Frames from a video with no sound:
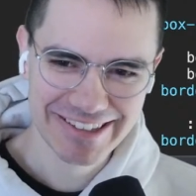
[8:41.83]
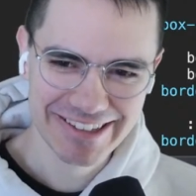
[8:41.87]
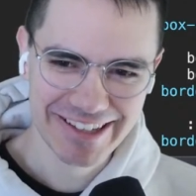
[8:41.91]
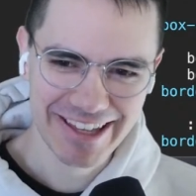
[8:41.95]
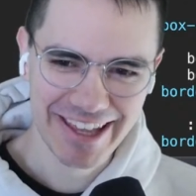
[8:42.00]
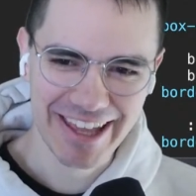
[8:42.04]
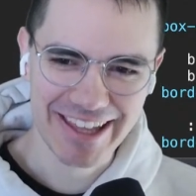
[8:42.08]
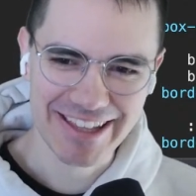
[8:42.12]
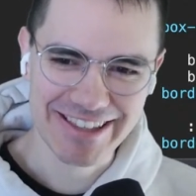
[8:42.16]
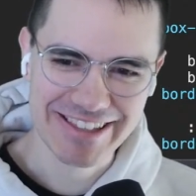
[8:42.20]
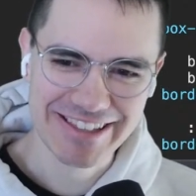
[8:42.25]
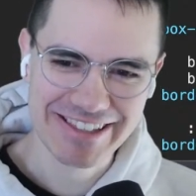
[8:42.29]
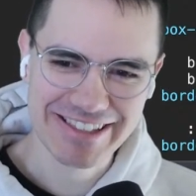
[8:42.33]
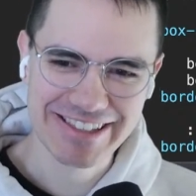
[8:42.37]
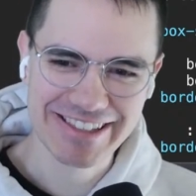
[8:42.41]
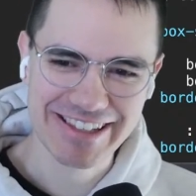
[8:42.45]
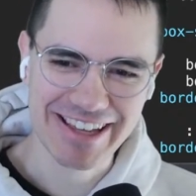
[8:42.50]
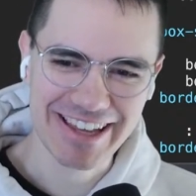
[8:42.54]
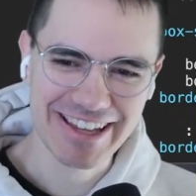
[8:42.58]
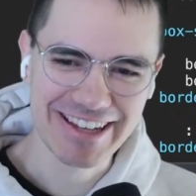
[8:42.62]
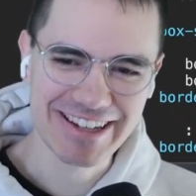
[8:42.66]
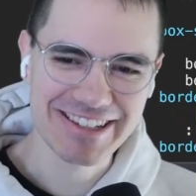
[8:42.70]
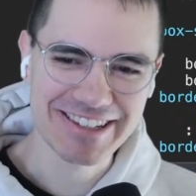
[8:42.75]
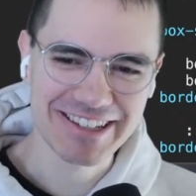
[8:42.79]
It
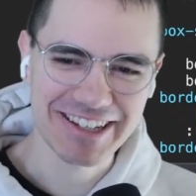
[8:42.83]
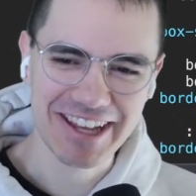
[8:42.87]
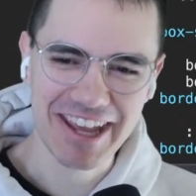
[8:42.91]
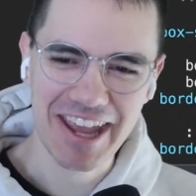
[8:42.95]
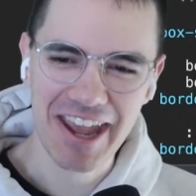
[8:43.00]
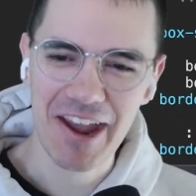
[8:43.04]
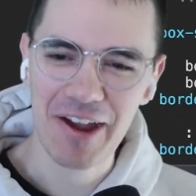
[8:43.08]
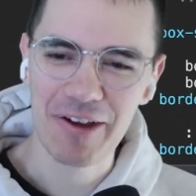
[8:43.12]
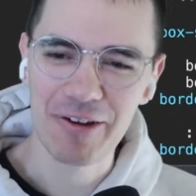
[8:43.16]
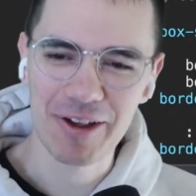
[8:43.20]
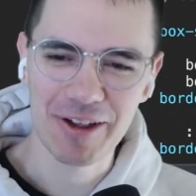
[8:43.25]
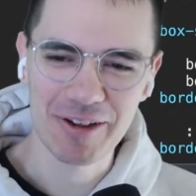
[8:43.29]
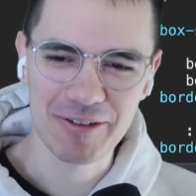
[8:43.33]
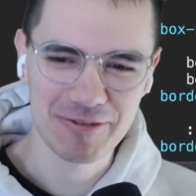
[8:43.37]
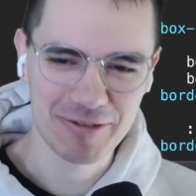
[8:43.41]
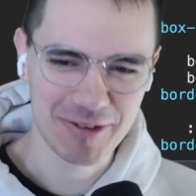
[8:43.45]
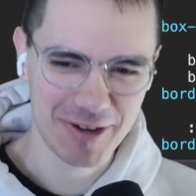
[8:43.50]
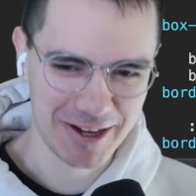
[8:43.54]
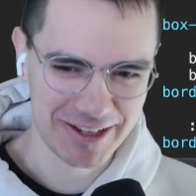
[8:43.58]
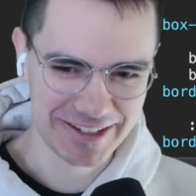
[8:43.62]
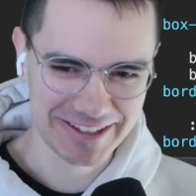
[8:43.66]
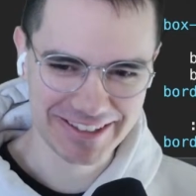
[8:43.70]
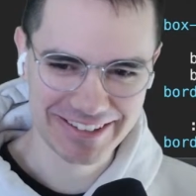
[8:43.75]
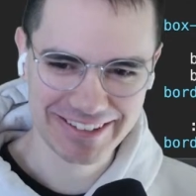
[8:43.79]
is a caring
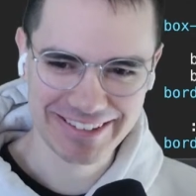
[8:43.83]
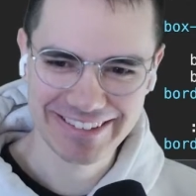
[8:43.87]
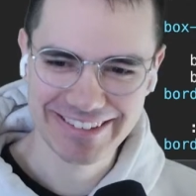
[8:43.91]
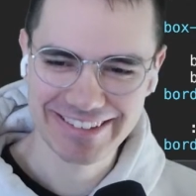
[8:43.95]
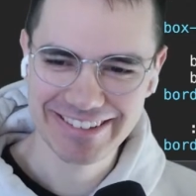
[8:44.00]
friend.